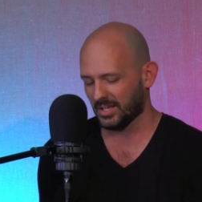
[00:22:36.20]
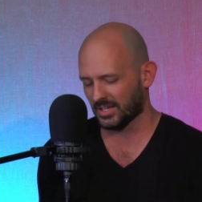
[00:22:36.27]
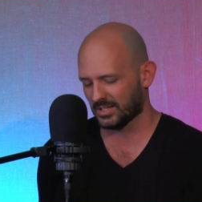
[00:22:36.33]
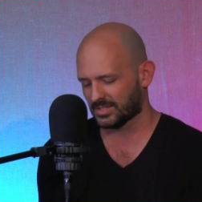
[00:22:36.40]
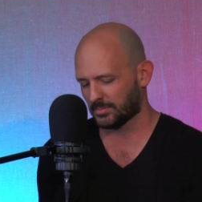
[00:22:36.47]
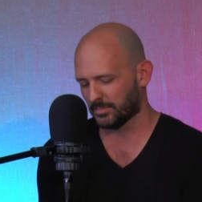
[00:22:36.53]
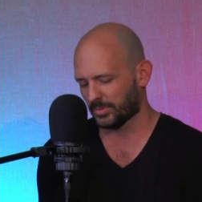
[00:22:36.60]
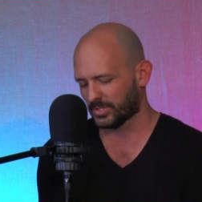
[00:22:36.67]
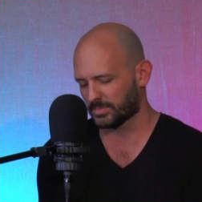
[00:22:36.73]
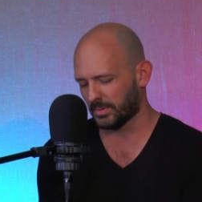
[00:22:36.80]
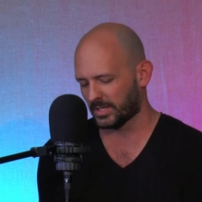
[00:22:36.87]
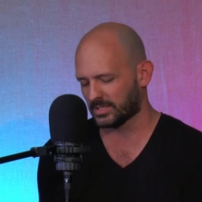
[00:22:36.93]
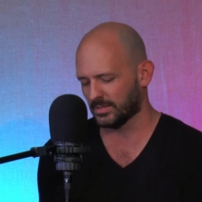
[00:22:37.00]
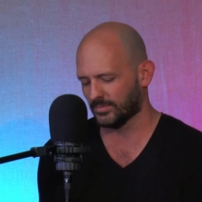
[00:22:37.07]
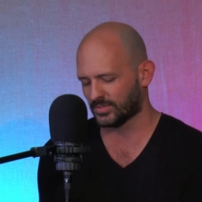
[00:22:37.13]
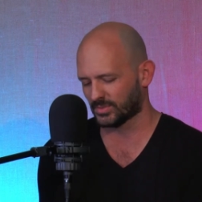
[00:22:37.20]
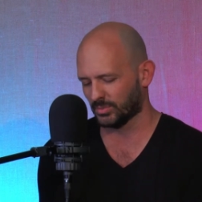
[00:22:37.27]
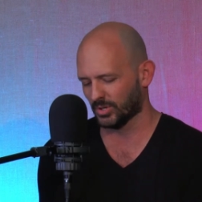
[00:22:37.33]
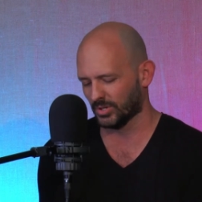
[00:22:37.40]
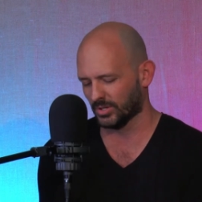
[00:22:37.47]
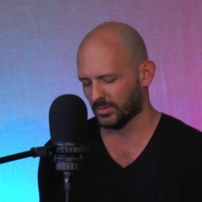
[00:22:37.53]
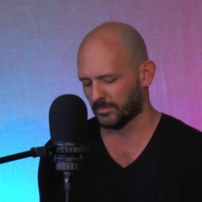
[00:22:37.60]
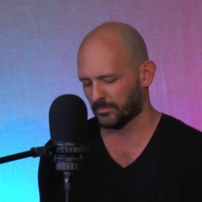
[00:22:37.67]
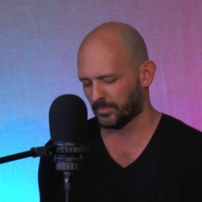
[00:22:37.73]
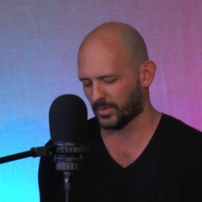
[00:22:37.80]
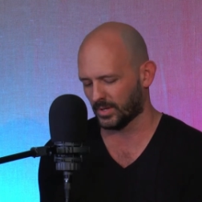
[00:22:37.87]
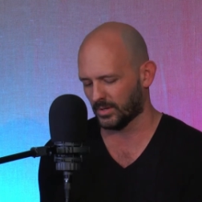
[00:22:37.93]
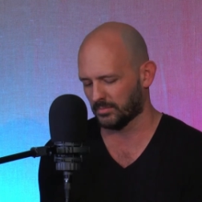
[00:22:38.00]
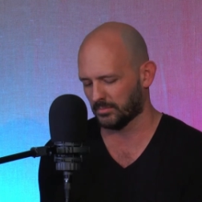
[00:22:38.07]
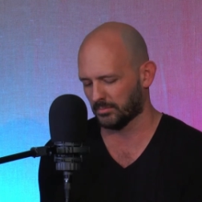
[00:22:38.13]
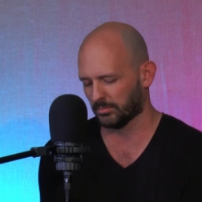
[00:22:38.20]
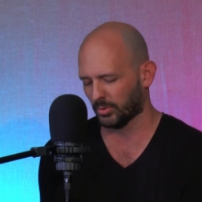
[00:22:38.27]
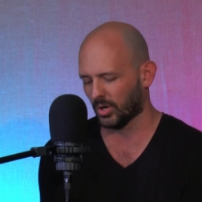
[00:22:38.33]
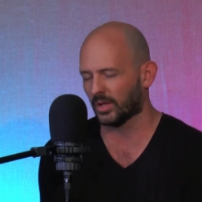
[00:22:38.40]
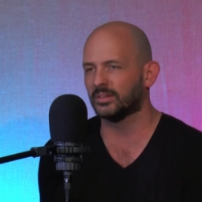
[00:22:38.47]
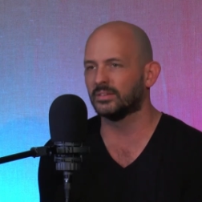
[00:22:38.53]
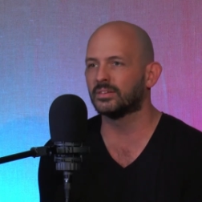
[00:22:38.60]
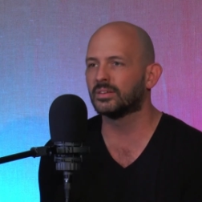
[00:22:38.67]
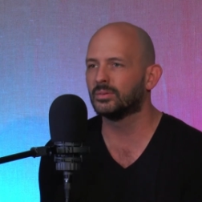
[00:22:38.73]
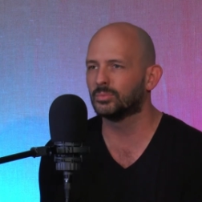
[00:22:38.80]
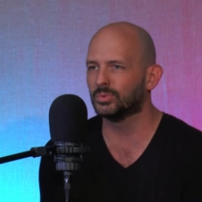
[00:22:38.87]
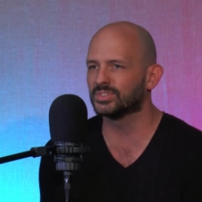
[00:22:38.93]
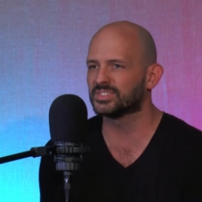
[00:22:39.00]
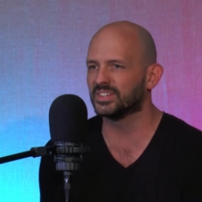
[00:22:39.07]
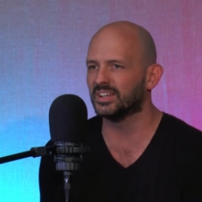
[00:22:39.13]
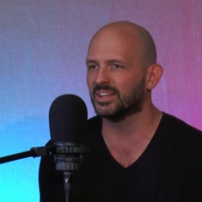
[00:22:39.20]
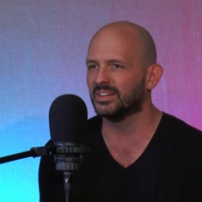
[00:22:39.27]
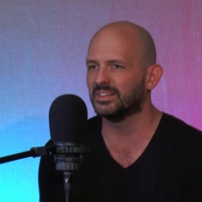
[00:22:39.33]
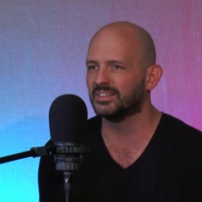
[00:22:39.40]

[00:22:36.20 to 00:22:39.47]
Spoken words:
Yeah, some perspectives were broadened, we'll say,